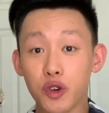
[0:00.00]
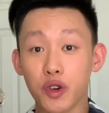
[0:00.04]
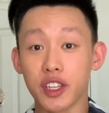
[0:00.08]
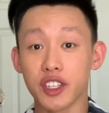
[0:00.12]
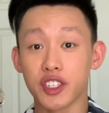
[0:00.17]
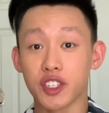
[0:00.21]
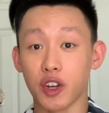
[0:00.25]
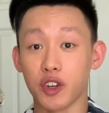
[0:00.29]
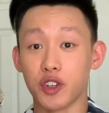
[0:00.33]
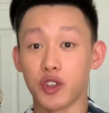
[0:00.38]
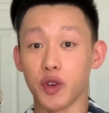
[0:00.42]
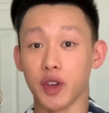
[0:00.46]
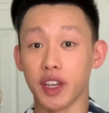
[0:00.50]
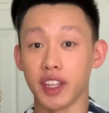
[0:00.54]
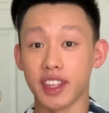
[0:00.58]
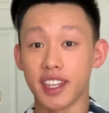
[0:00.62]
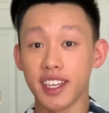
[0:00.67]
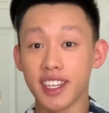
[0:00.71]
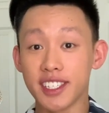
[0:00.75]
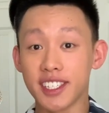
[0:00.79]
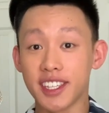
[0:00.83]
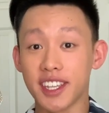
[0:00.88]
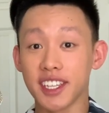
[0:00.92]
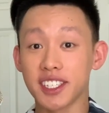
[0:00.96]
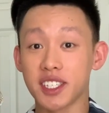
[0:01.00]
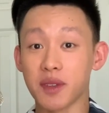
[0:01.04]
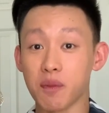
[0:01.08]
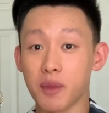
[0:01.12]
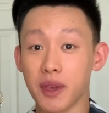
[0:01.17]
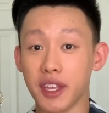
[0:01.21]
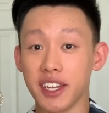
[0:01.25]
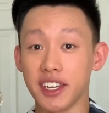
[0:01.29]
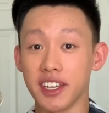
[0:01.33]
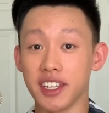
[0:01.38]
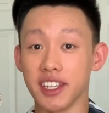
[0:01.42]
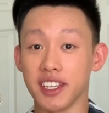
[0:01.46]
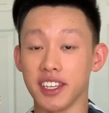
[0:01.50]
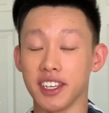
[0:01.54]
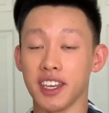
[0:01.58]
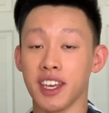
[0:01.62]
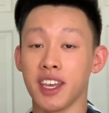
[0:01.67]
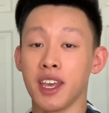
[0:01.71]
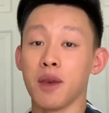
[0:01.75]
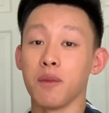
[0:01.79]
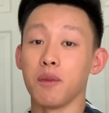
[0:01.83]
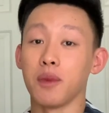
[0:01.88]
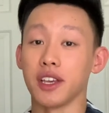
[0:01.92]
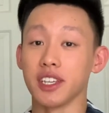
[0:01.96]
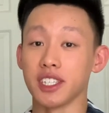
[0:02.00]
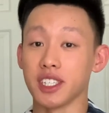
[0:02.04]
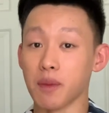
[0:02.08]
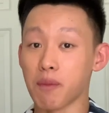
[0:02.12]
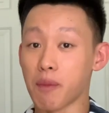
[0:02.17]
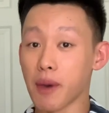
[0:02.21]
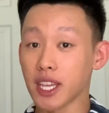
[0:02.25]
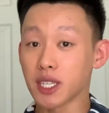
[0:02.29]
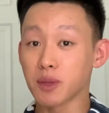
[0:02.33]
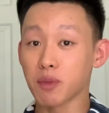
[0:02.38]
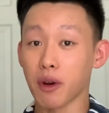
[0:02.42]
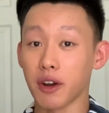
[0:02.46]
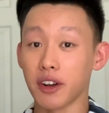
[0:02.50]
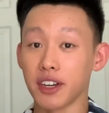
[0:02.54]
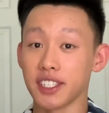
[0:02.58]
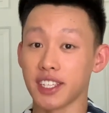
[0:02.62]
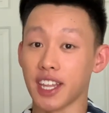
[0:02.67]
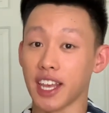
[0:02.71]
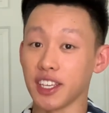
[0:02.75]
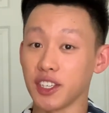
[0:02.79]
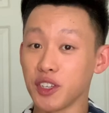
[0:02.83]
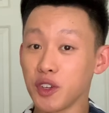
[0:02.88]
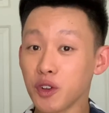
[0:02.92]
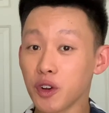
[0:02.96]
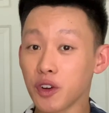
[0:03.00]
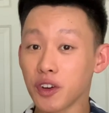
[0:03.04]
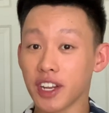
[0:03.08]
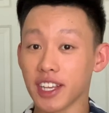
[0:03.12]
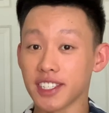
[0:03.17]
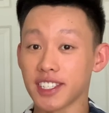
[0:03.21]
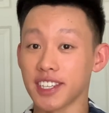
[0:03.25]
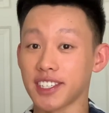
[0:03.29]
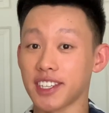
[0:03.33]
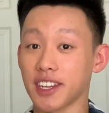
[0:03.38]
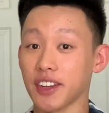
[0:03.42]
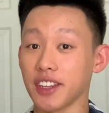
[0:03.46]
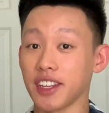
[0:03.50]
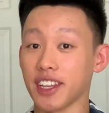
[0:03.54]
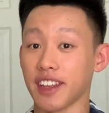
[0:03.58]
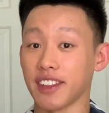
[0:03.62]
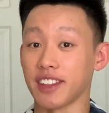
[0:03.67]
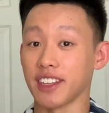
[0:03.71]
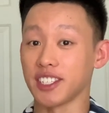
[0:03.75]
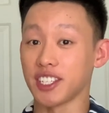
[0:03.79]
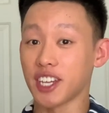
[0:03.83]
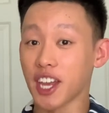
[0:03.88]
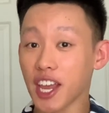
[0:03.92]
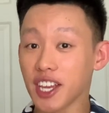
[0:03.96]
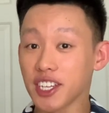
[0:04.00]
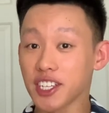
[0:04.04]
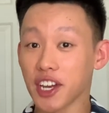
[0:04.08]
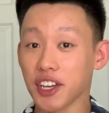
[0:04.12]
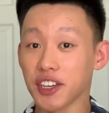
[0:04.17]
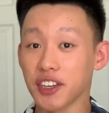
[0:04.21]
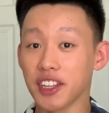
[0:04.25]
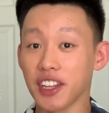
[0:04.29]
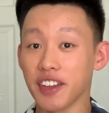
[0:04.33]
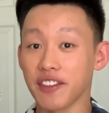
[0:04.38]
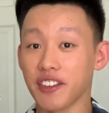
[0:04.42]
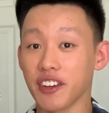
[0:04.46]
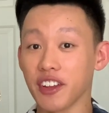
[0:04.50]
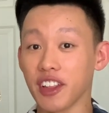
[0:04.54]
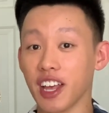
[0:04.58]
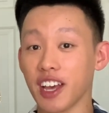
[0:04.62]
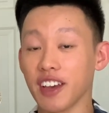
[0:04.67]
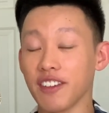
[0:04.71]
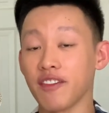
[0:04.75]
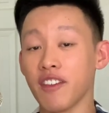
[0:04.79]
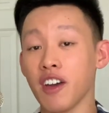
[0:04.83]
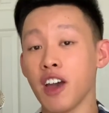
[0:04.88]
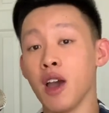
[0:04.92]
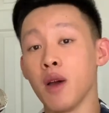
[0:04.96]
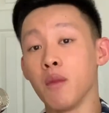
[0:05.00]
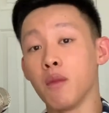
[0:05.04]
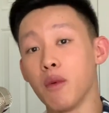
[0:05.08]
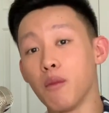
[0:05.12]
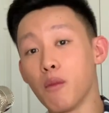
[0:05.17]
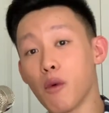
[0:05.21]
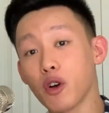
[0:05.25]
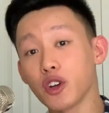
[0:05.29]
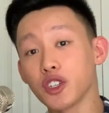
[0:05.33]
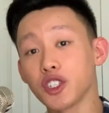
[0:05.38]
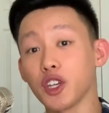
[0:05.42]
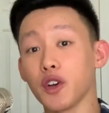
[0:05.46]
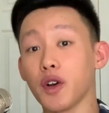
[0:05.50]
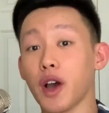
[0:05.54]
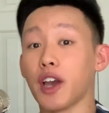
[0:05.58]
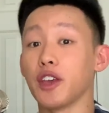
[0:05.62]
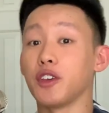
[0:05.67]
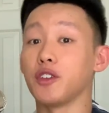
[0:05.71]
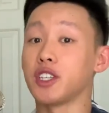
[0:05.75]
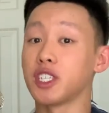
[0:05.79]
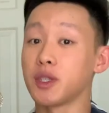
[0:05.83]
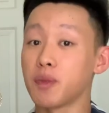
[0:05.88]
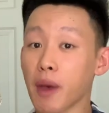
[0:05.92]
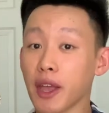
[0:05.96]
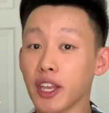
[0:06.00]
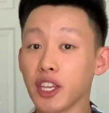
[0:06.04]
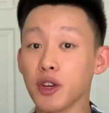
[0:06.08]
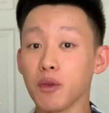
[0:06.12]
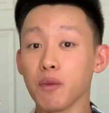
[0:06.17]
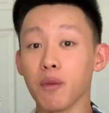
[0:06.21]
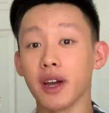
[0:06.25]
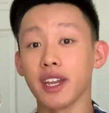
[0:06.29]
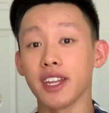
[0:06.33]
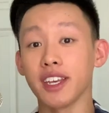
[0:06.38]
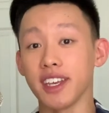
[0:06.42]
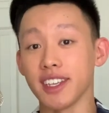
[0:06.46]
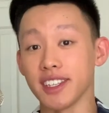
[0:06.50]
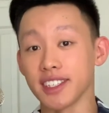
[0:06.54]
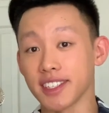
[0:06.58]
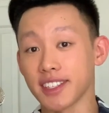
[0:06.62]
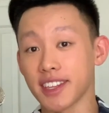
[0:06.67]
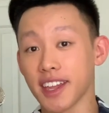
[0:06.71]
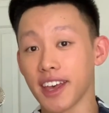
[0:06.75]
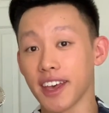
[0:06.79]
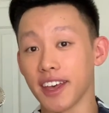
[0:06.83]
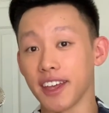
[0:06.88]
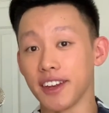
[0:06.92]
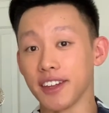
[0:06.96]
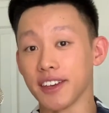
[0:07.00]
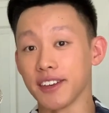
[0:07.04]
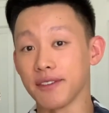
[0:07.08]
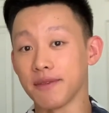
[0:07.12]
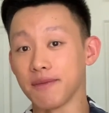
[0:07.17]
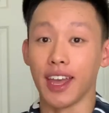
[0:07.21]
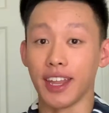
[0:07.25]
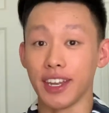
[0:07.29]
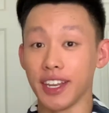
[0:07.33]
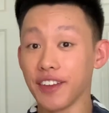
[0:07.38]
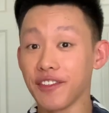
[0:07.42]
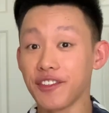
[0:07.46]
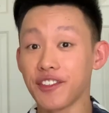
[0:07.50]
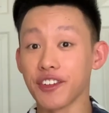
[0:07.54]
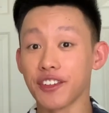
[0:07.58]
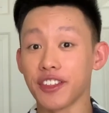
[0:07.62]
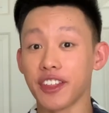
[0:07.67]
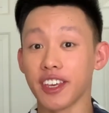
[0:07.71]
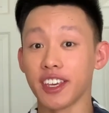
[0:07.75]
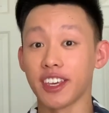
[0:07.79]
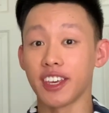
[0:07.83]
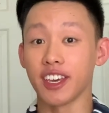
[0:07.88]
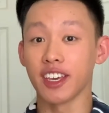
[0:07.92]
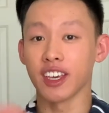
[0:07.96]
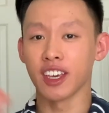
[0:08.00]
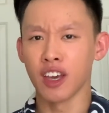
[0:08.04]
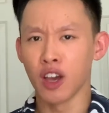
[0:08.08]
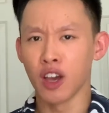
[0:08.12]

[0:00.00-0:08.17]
can start doing these things immediately, because the best part is that you don't necessarily have to change how you live your life, but more so how you spend your money instead. And if you're thinking,